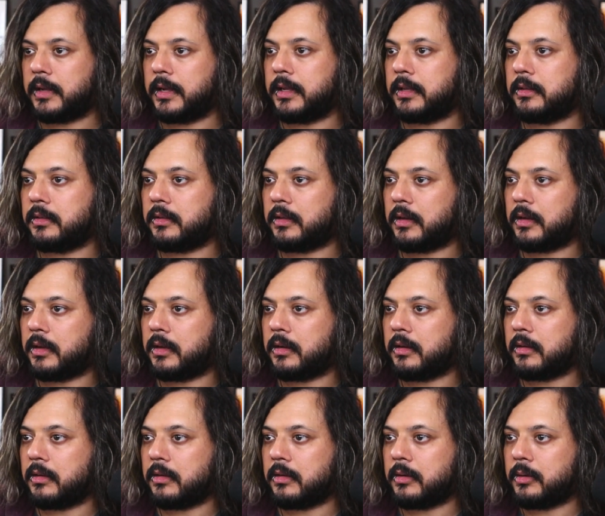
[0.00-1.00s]
and
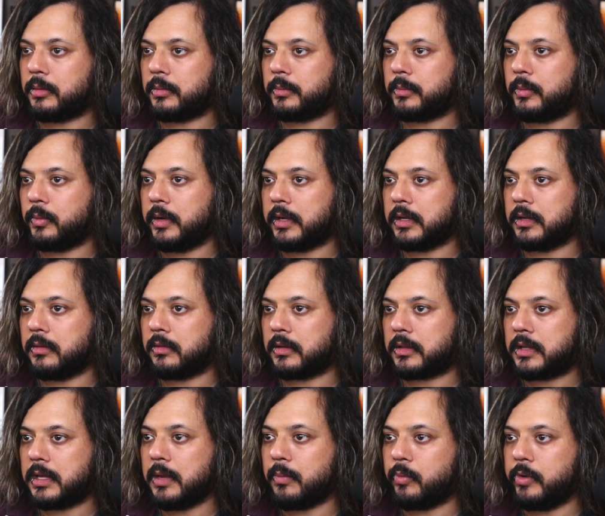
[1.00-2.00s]
we can
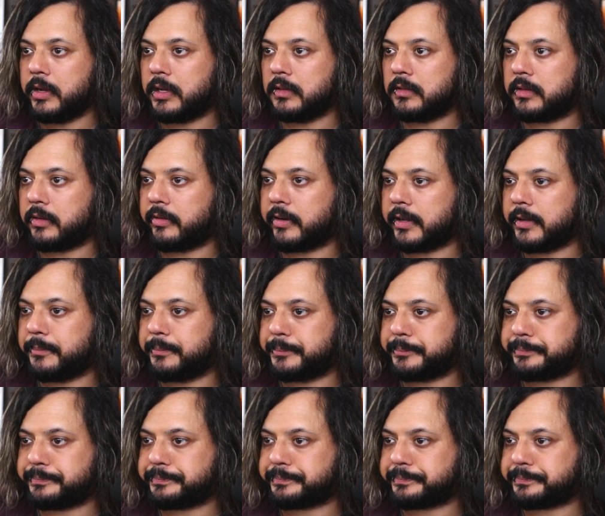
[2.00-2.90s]
keep reconsidering it.